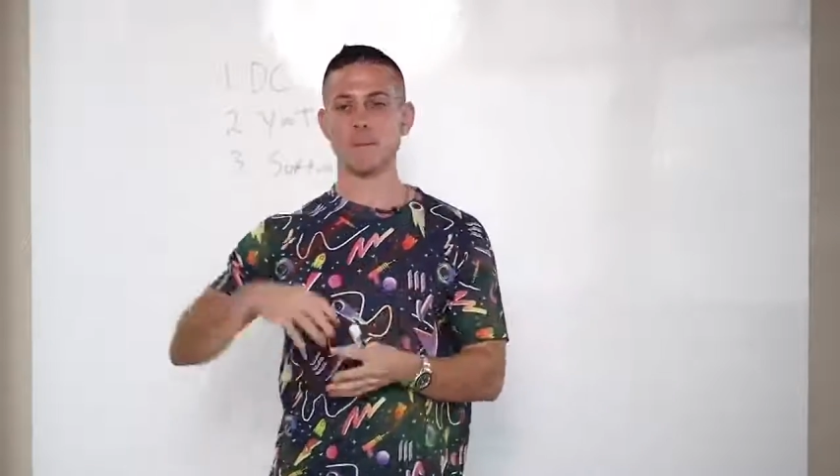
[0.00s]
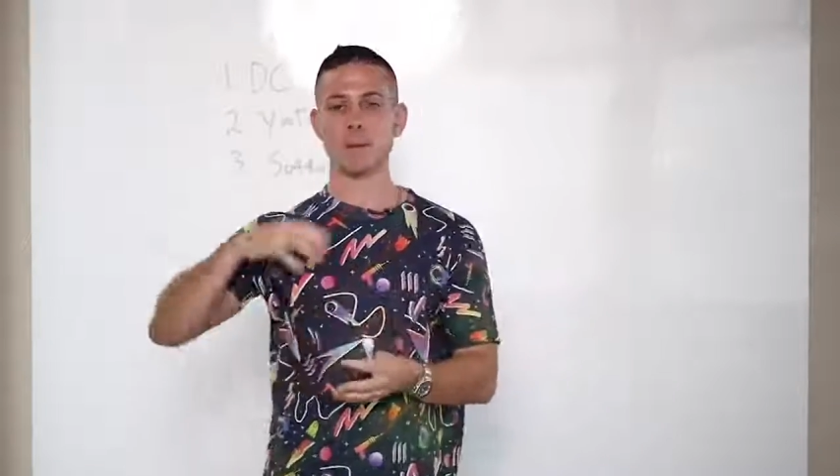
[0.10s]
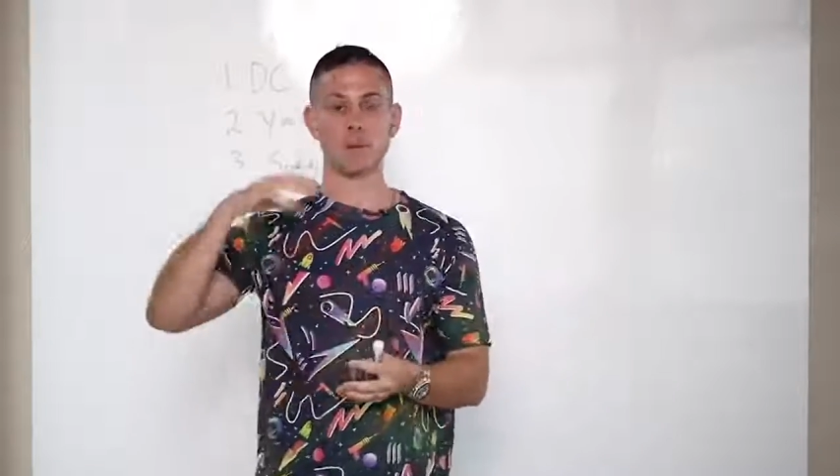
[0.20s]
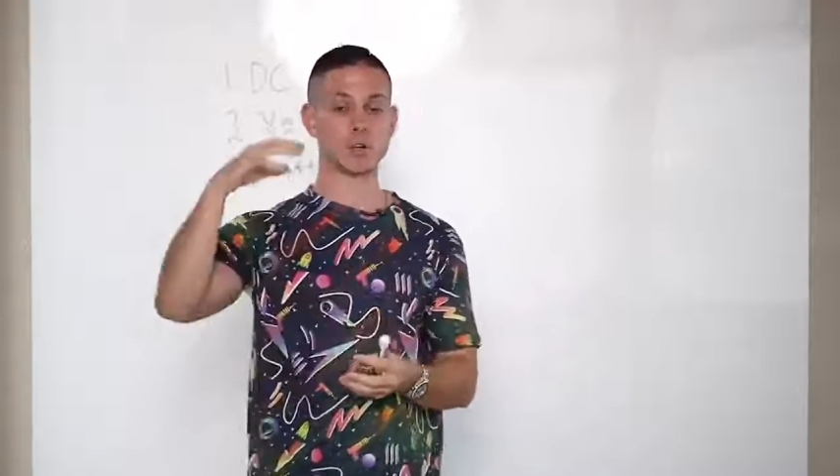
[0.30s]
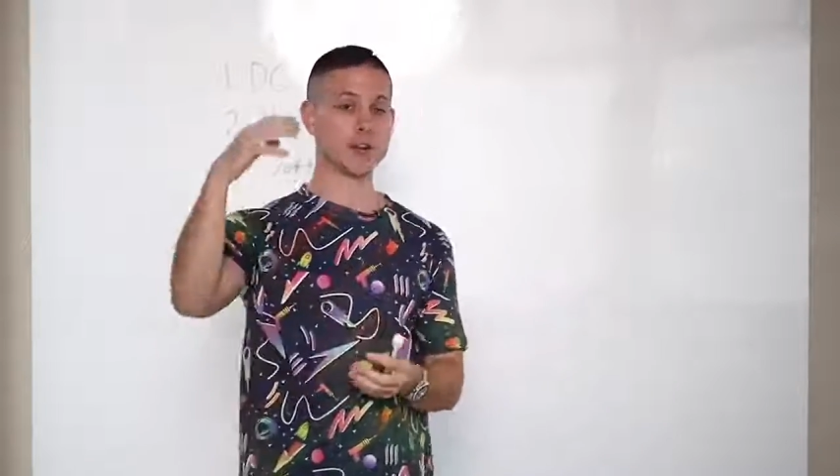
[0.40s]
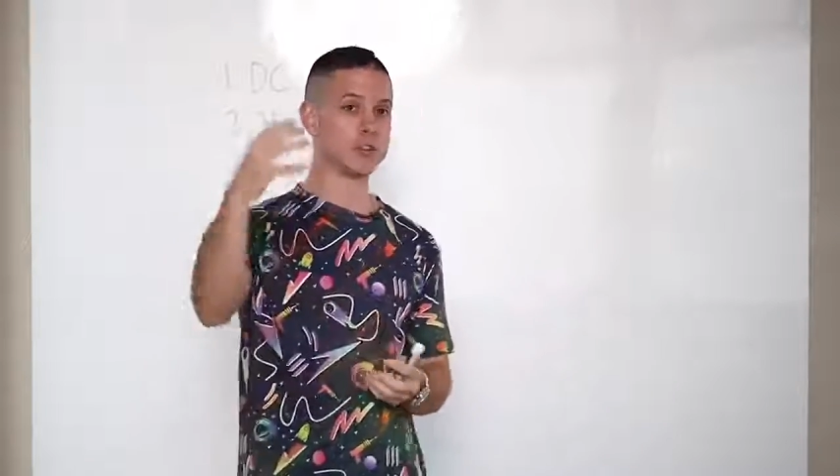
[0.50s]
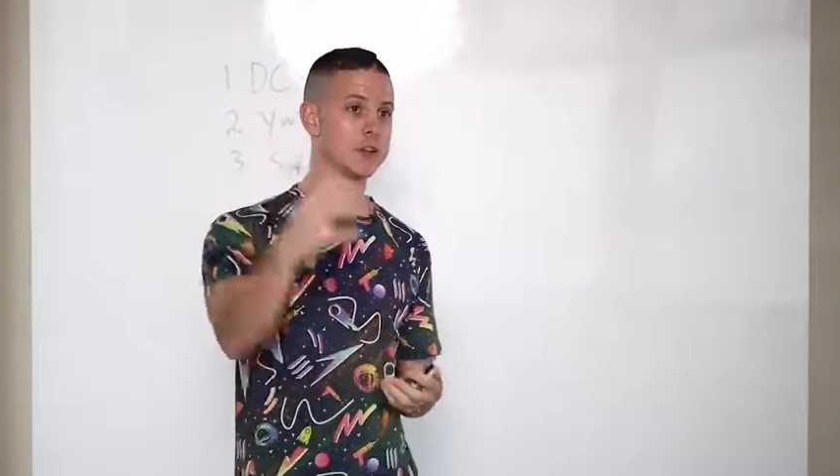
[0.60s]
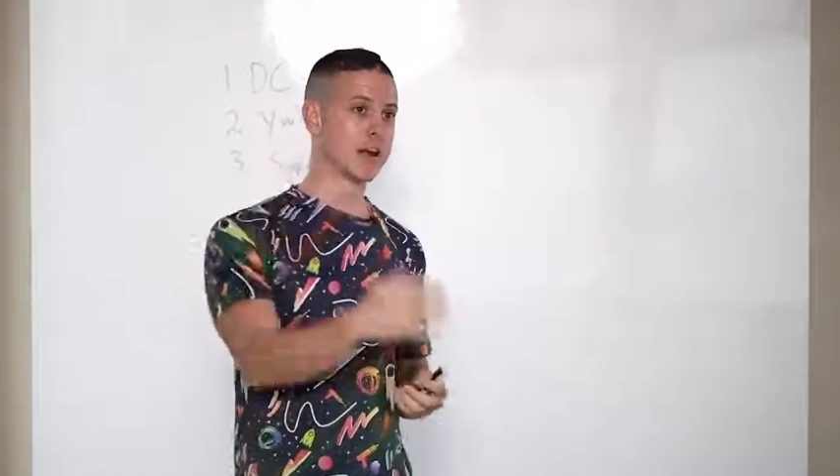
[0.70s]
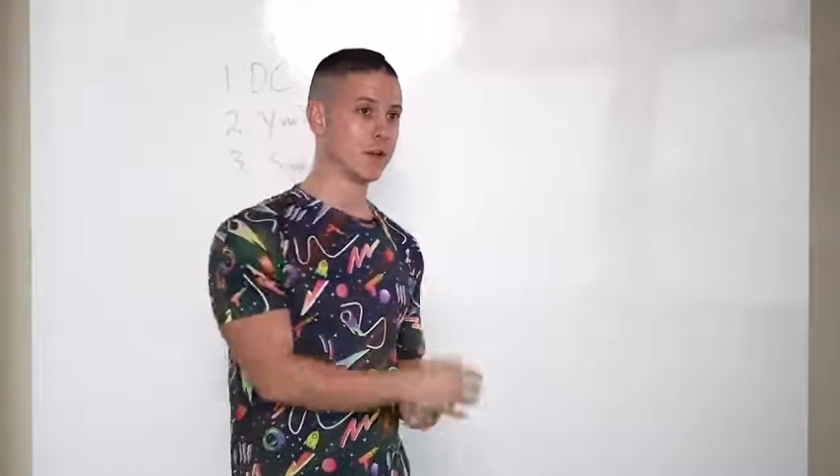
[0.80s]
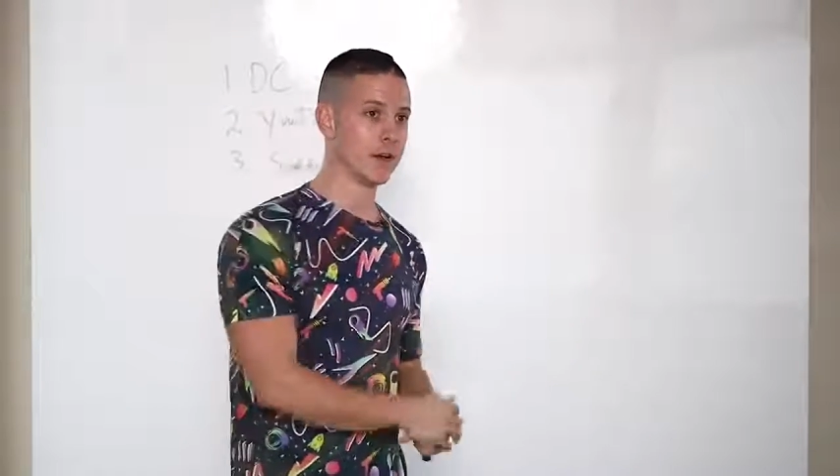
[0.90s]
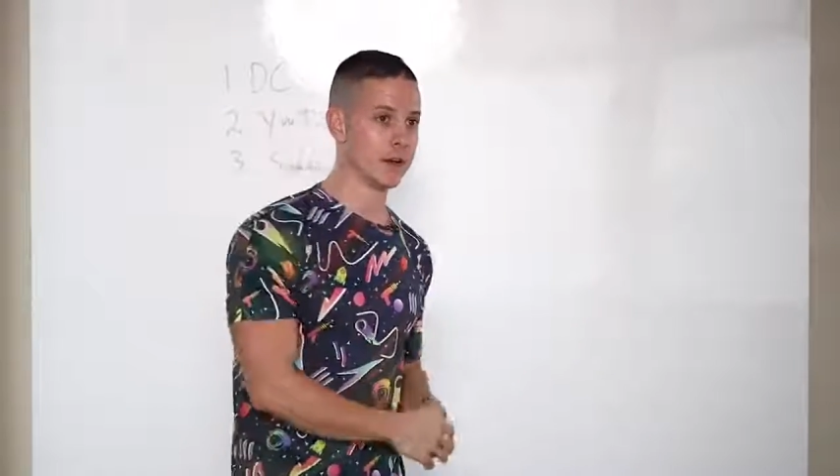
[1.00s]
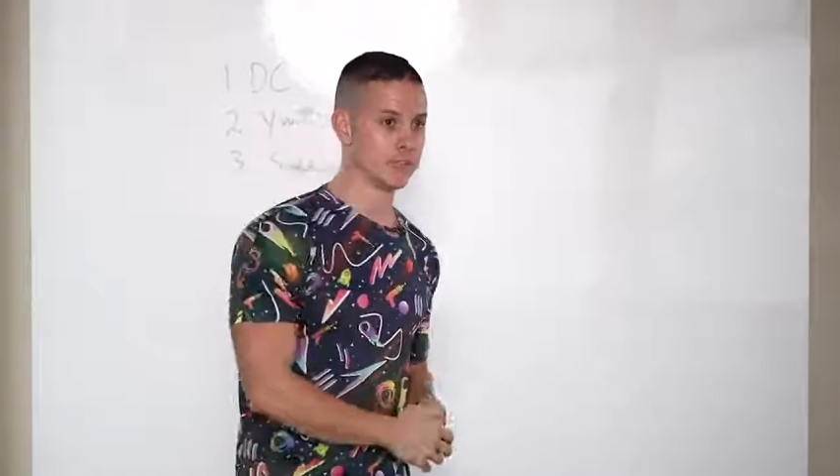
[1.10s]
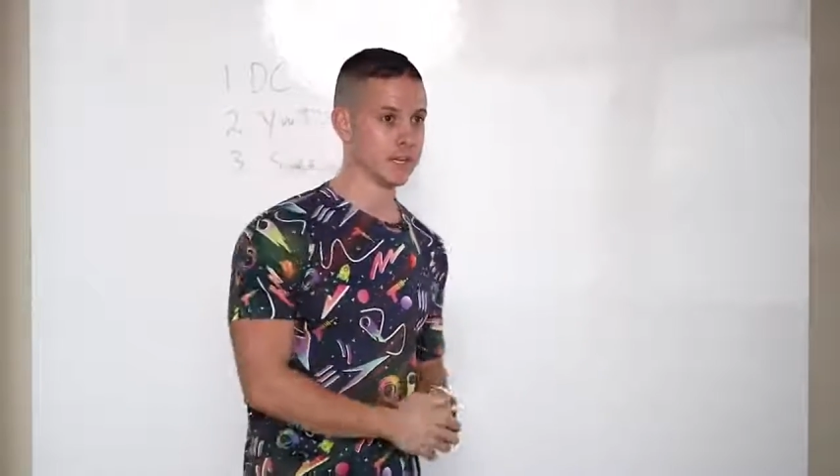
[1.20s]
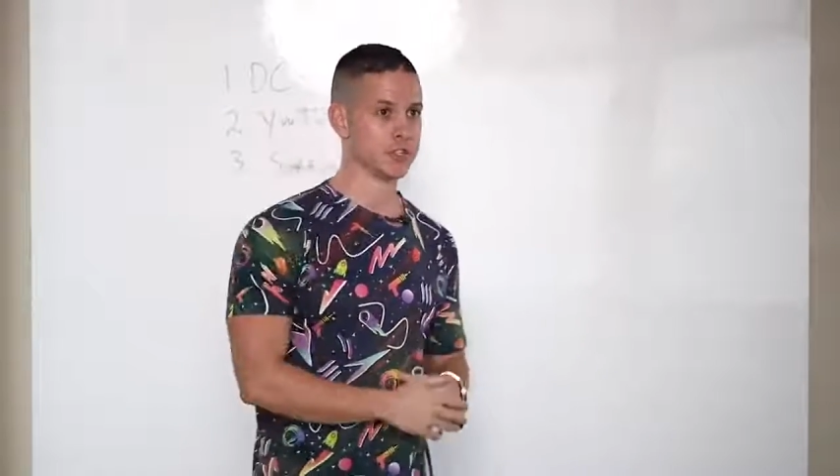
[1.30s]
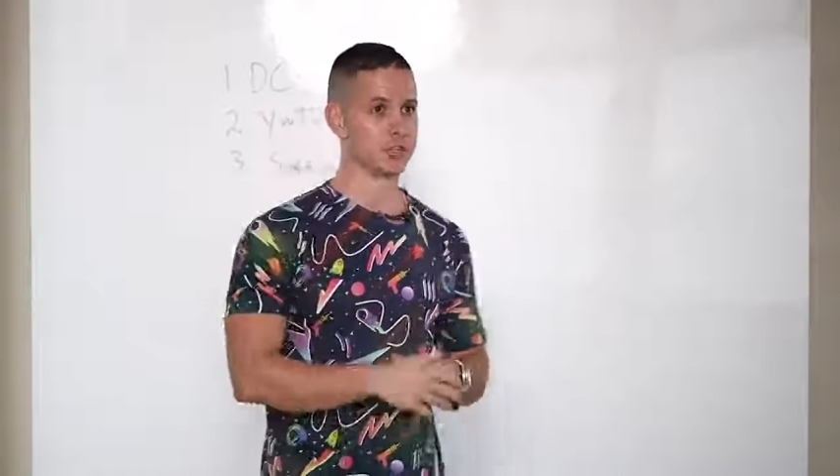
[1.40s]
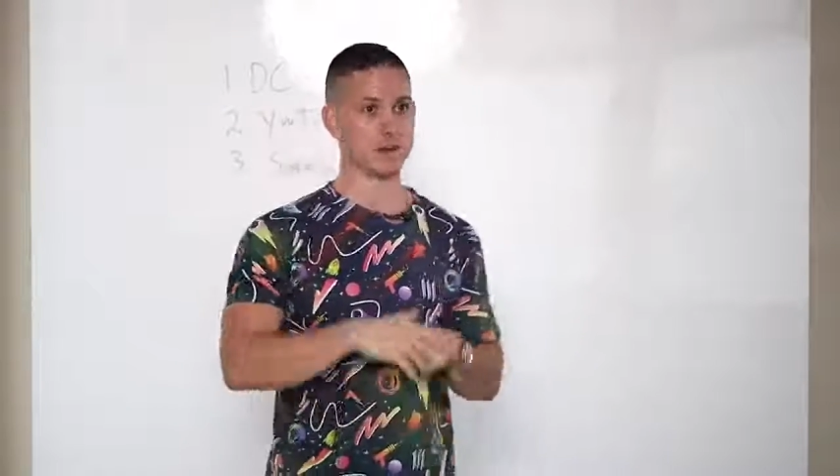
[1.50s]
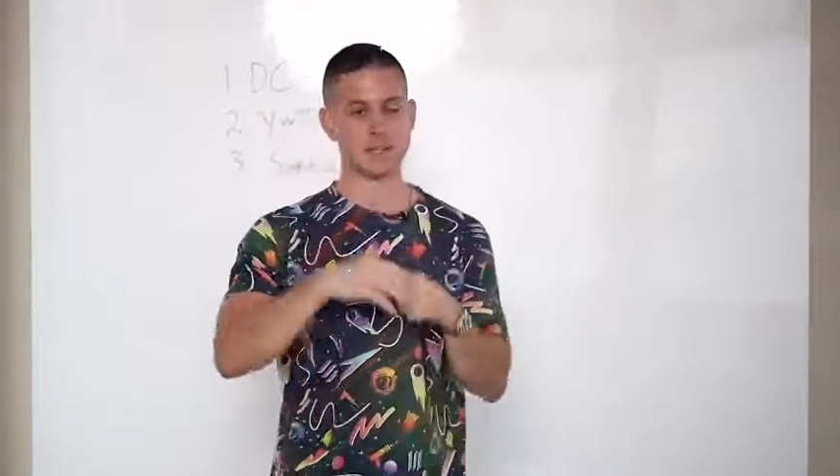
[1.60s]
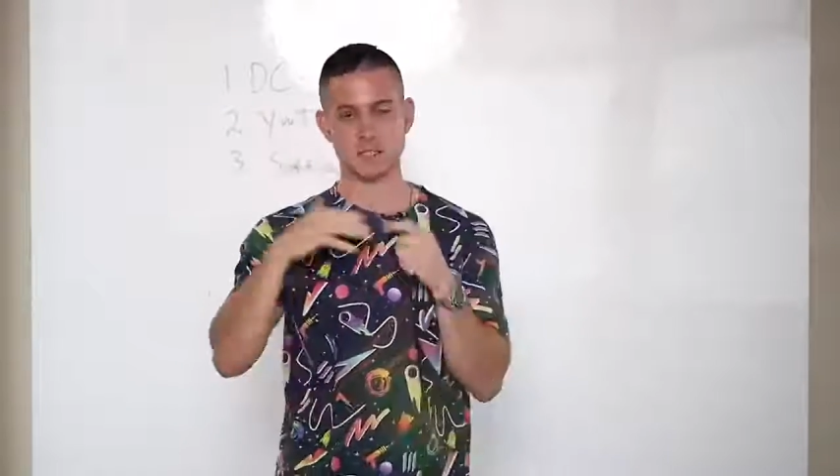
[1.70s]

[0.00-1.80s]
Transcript: people trying to drag away your attention, right?